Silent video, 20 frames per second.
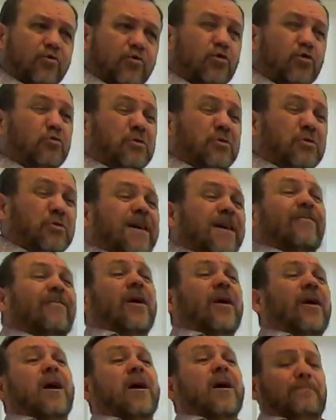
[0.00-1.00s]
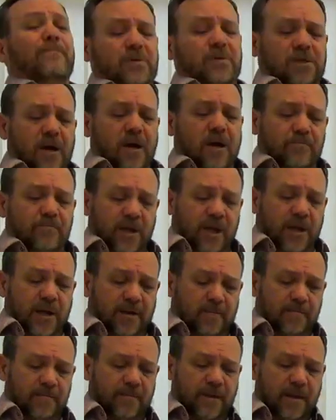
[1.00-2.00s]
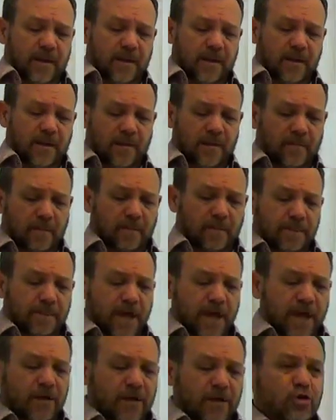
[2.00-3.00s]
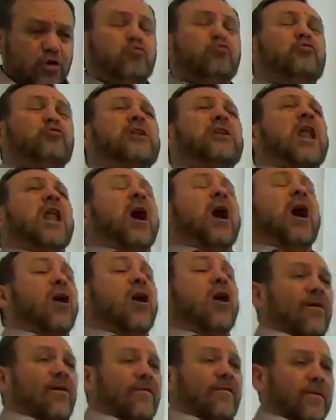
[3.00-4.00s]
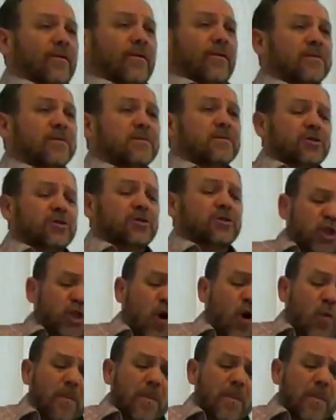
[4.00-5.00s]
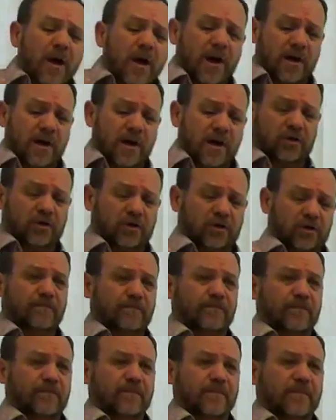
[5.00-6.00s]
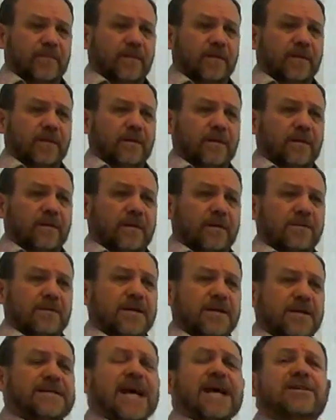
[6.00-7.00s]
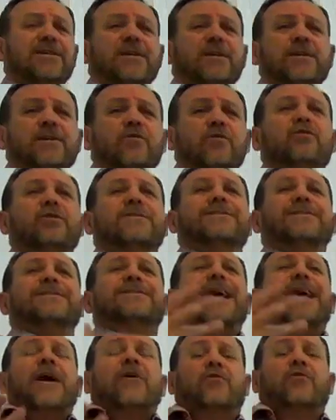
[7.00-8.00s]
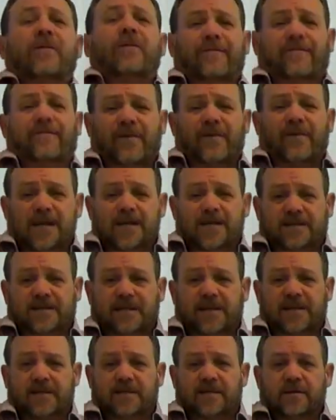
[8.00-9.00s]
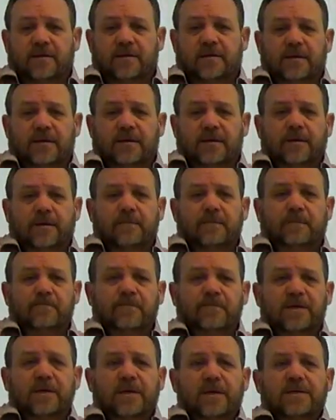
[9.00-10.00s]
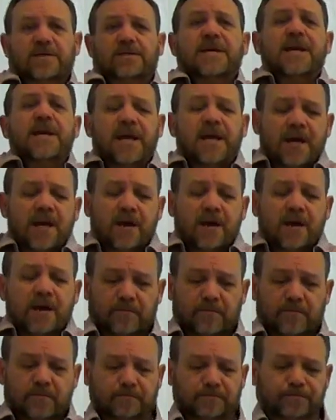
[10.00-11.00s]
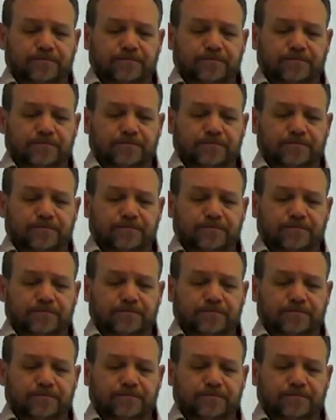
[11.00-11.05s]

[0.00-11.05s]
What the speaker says: you to give up something that you love so much? He's asking you to sacrifice it to him.